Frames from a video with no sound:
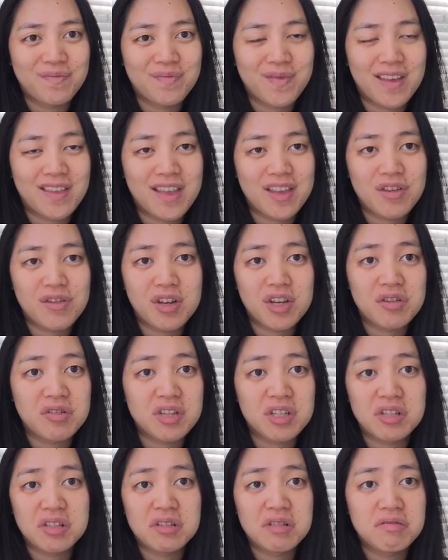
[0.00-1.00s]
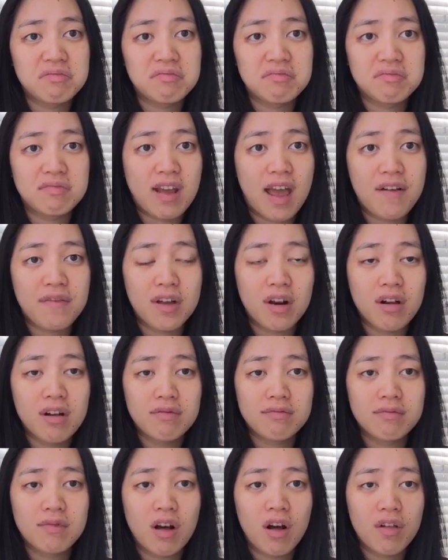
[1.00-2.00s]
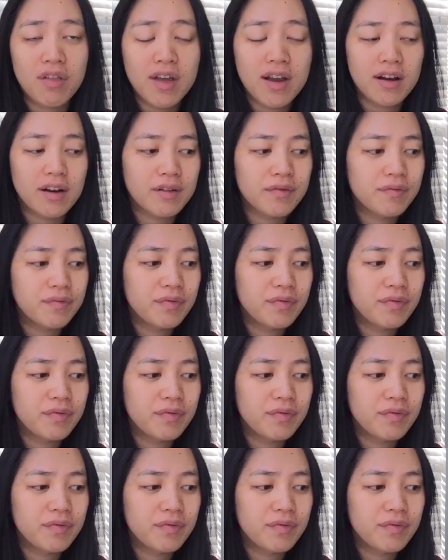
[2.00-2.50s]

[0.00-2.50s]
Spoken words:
and then you can just have it all there.